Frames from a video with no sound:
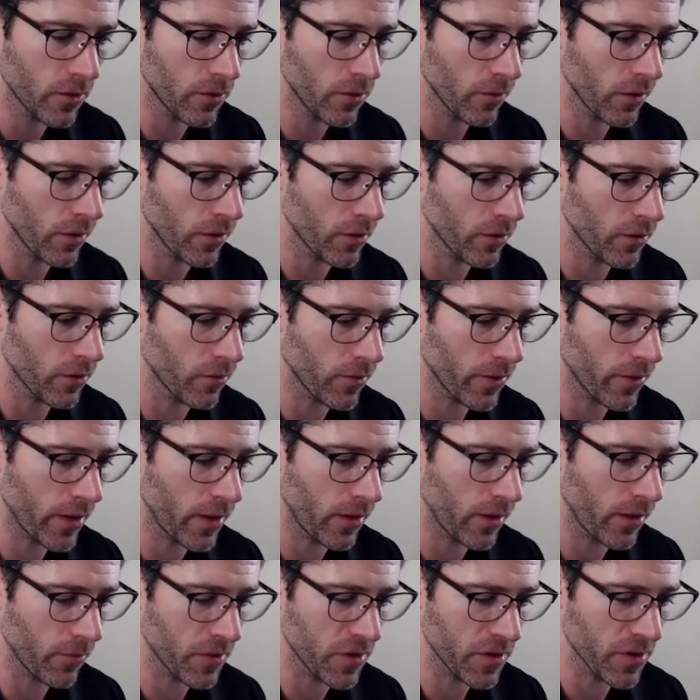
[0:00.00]
do our
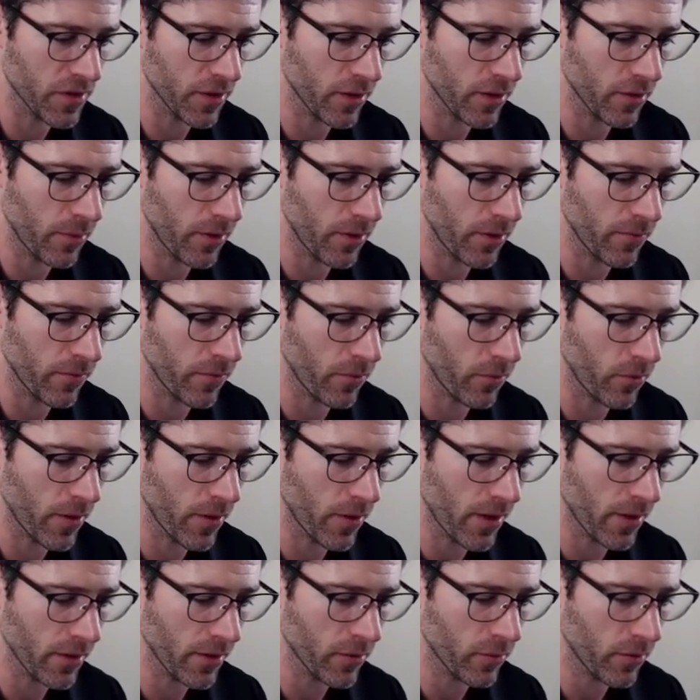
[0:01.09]
green, which is going to be four
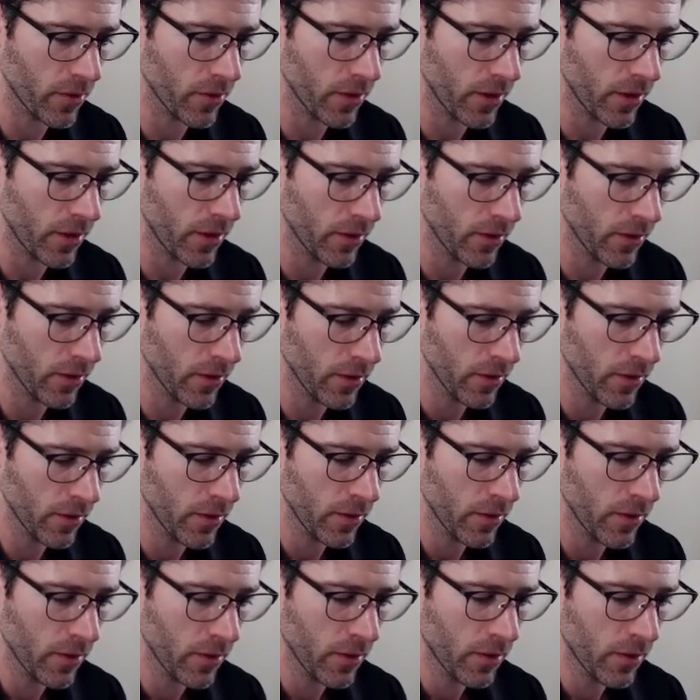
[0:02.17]
out of twenty,
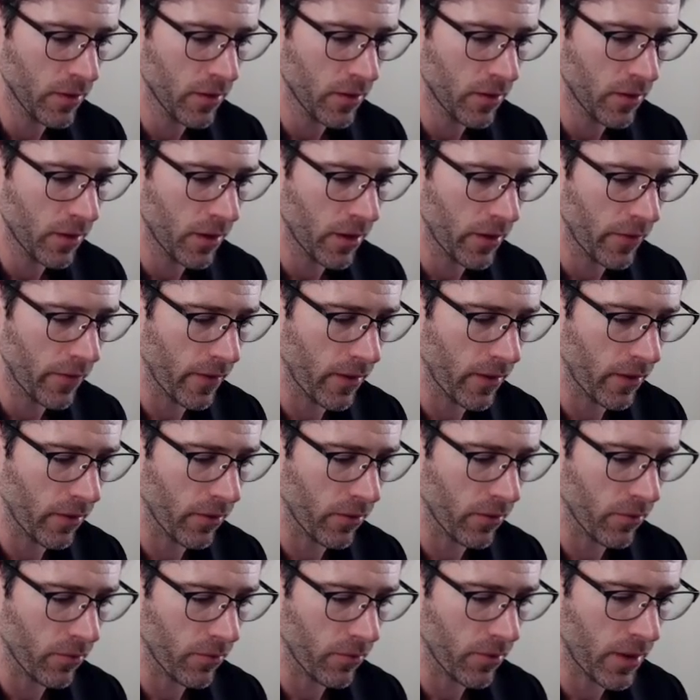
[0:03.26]
and then
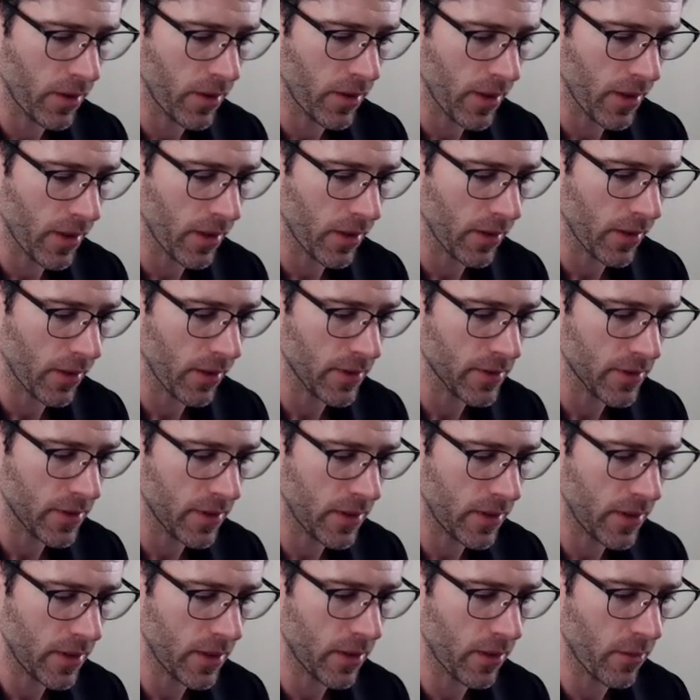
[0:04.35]
three out of
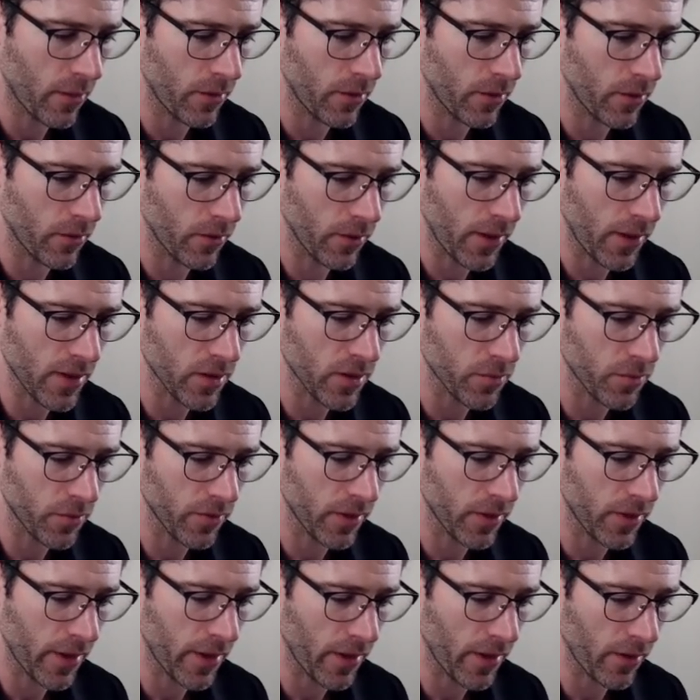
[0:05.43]
nineteen. And we do our last one,
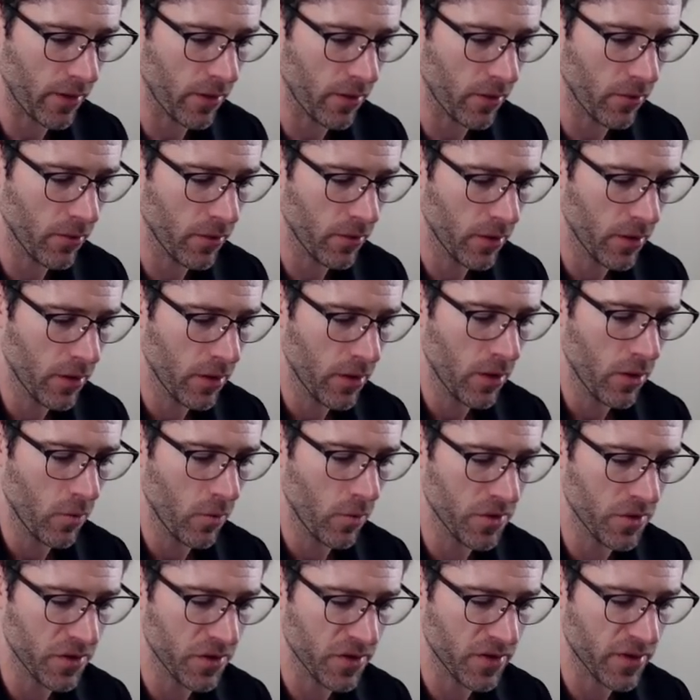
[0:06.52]
the yellow,
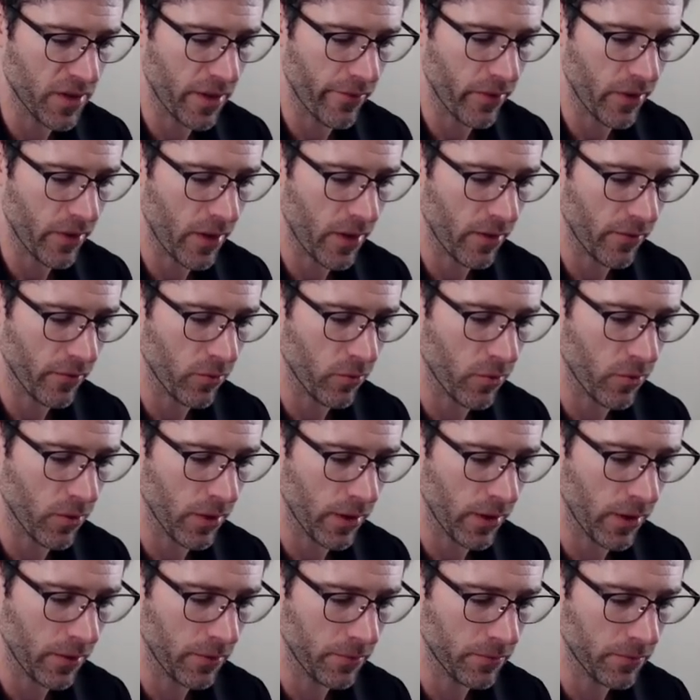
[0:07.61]
which is seven out of
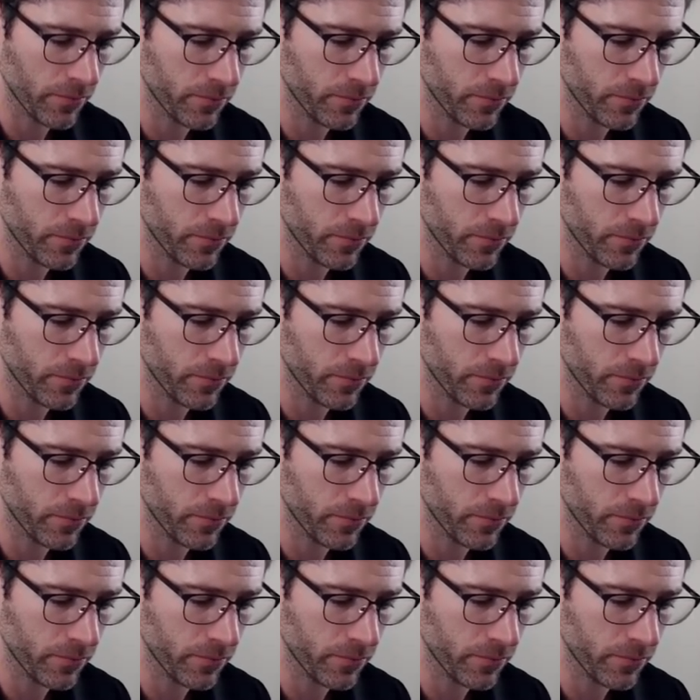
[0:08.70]
twenty,